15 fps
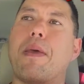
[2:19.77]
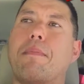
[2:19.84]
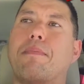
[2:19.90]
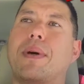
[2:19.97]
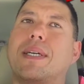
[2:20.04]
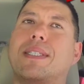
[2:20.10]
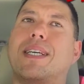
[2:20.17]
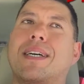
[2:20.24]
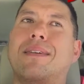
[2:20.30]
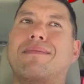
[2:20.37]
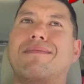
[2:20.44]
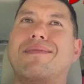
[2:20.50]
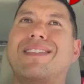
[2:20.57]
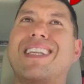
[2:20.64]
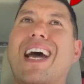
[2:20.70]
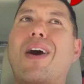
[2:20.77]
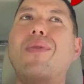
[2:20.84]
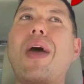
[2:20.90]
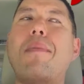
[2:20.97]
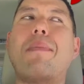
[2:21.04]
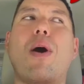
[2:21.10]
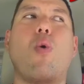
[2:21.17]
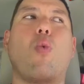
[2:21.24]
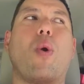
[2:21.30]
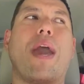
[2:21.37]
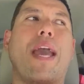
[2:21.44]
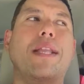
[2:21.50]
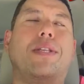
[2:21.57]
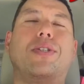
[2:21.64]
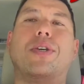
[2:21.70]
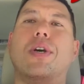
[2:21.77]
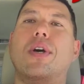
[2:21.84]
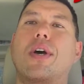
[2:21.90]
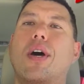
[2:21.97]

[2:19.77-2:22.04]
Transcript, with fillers: But um, now that my weights